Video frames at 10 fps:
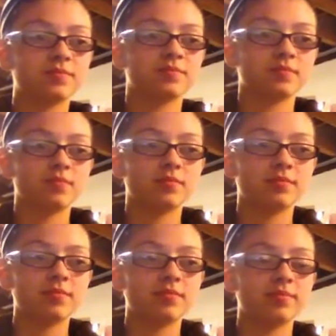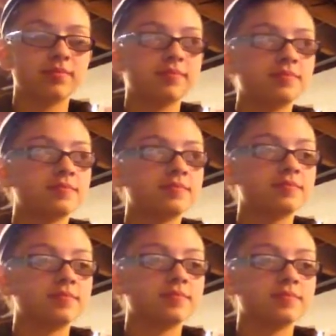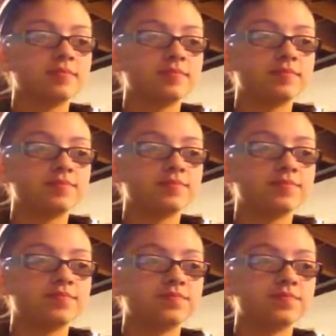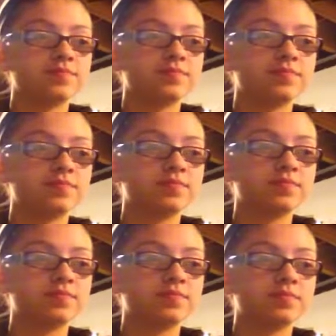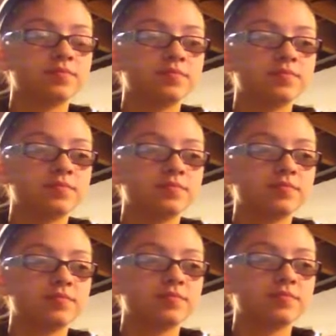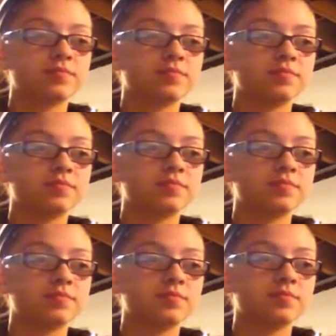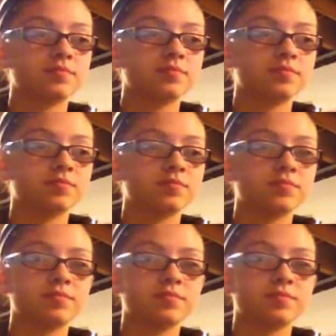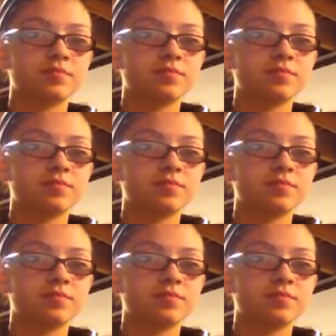This person isn't speaking.